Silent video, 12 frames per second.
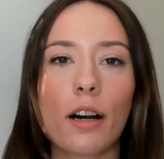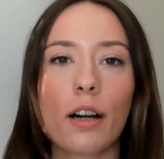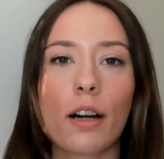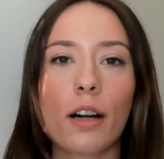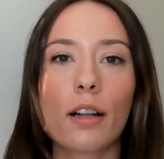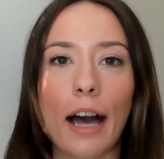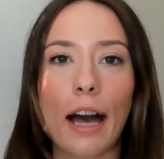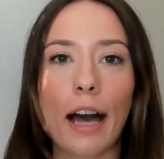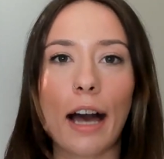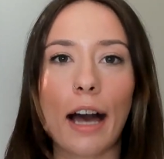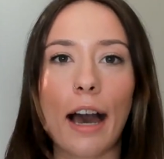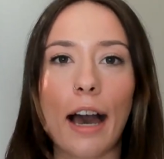
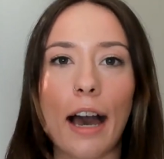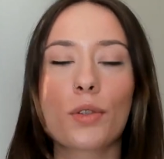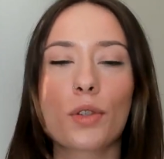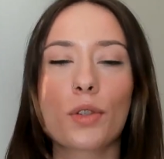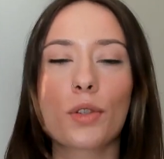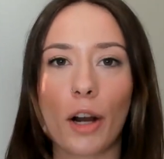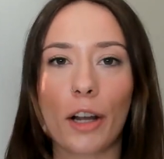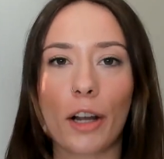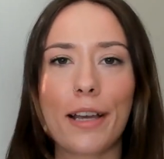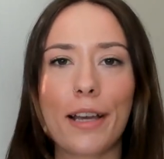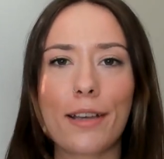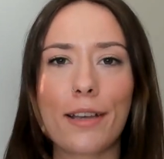allows the
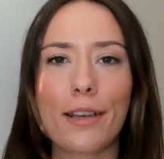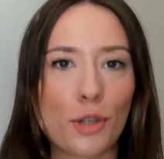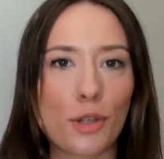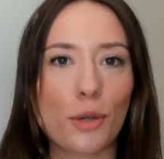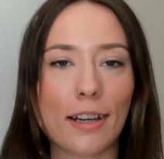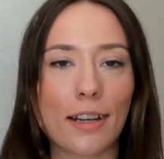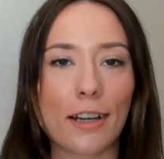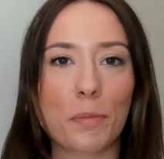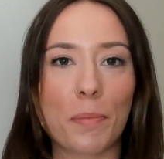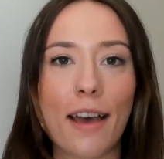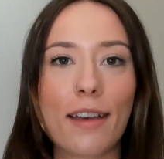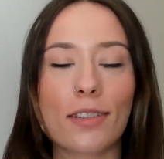marketplace to do what it does
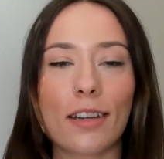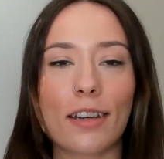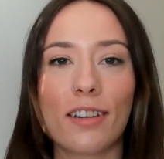best.